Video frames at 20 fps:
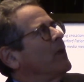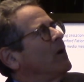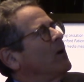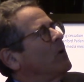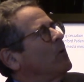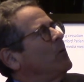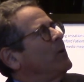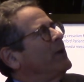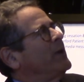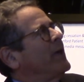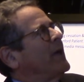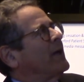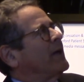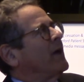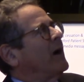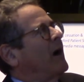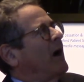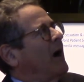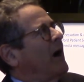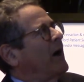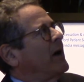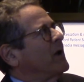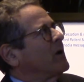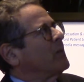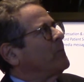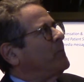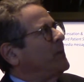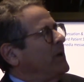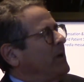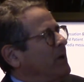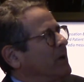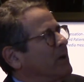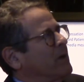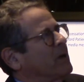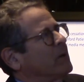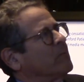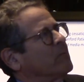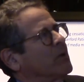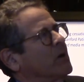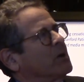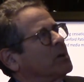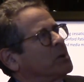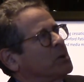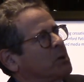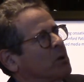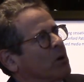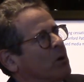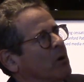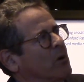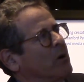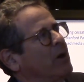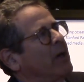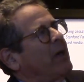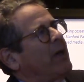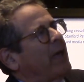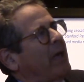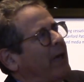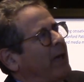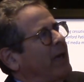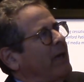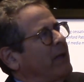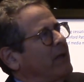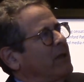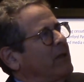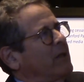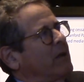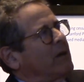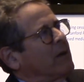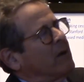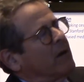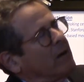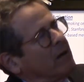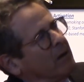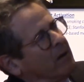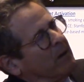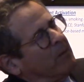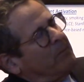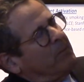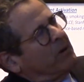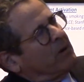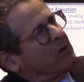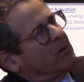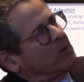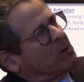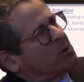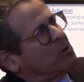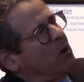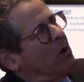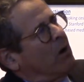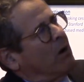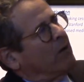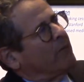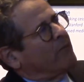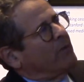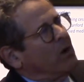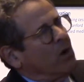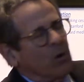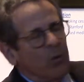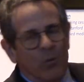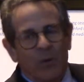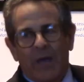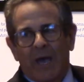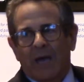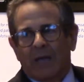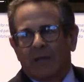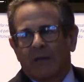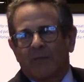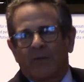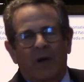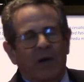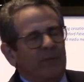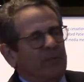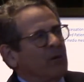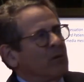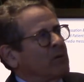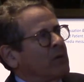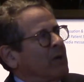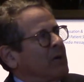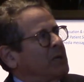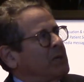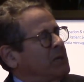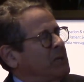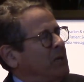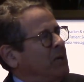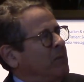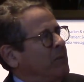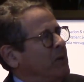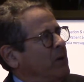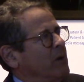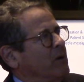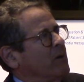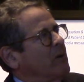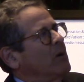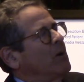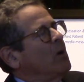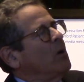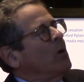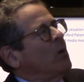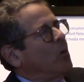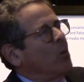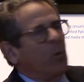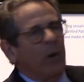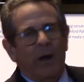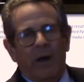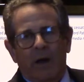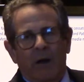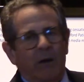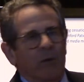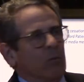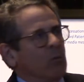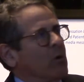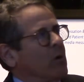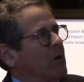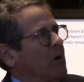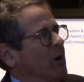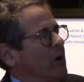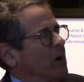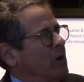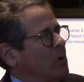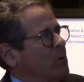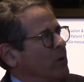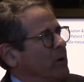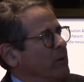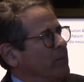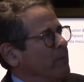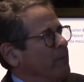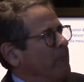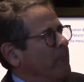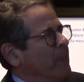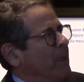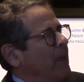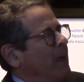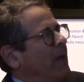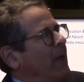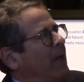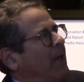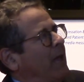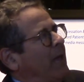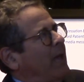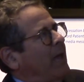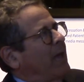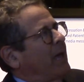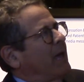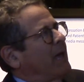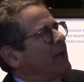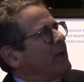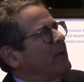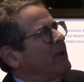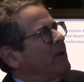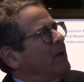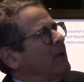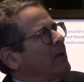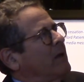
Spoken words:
we get a higher peak in blood sugar and a bigger trough, reactive hypoglycemia, where we're hungry. And